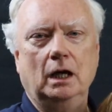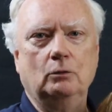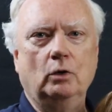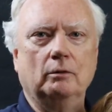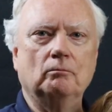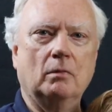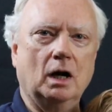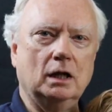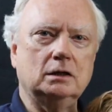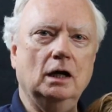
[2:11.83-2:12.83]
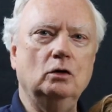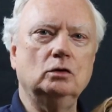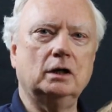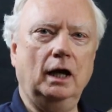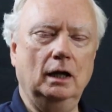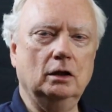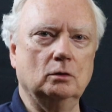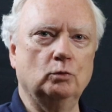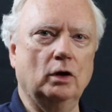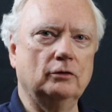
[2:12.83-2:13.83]
And what marked out
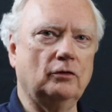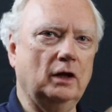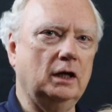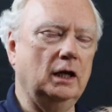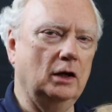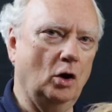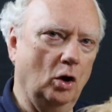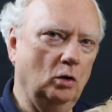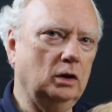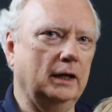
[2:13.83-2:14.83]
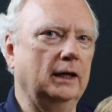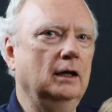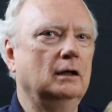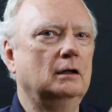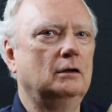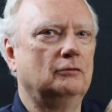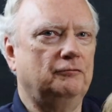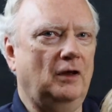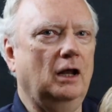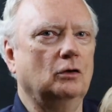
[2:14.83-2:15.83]
Caleb was that he wholly
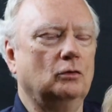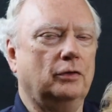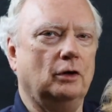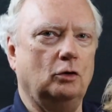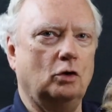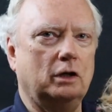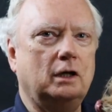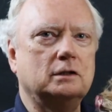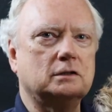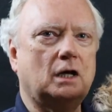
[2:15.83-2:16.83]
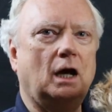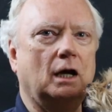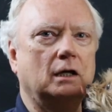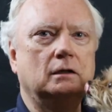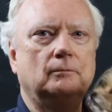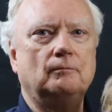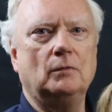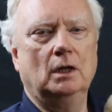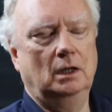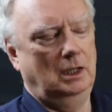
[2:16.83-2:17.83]
followed the Lord his God.
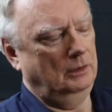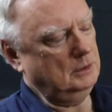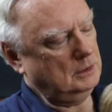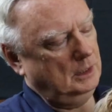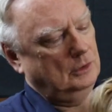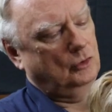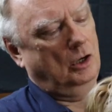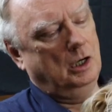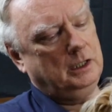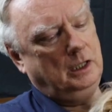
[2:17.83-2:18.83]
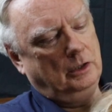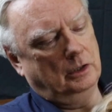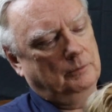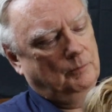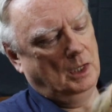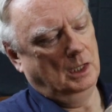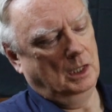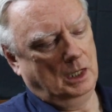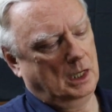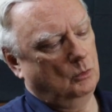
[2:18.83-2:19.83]
And this little dog here,
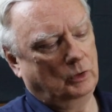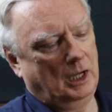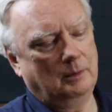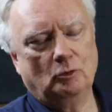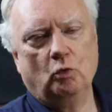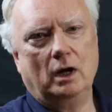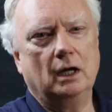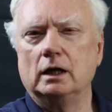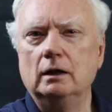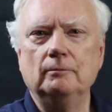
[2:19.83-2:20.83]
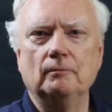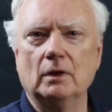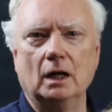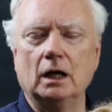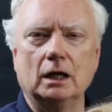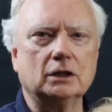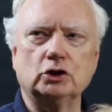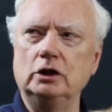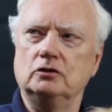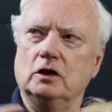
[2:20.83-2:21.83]
when I'm away,
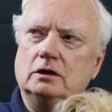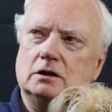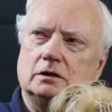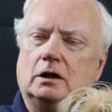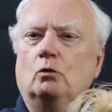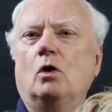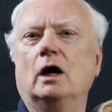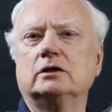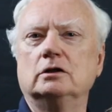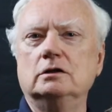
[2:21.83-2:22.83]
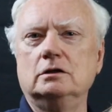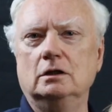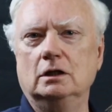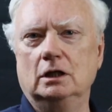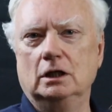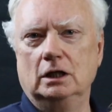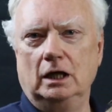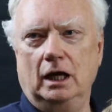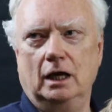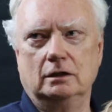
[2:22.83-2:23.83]
she sits and watches.
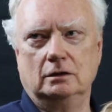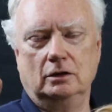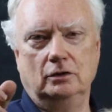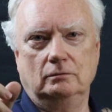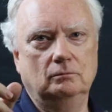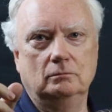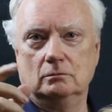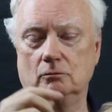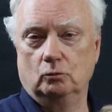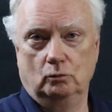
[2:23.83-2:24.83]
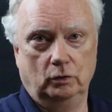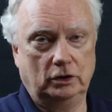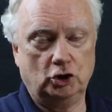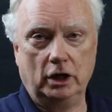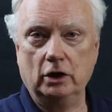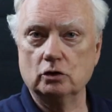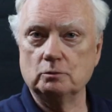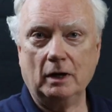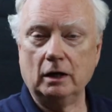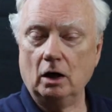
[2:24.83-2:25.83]
And when she
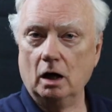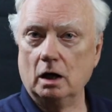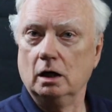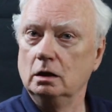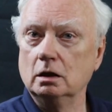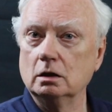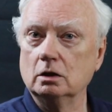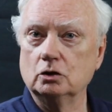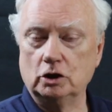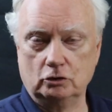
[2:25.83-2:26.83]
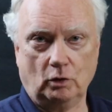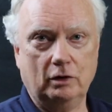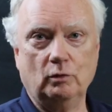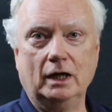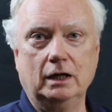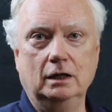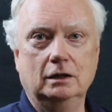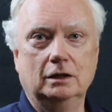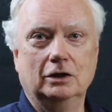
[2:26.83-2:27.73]
hears my car, she's right ready.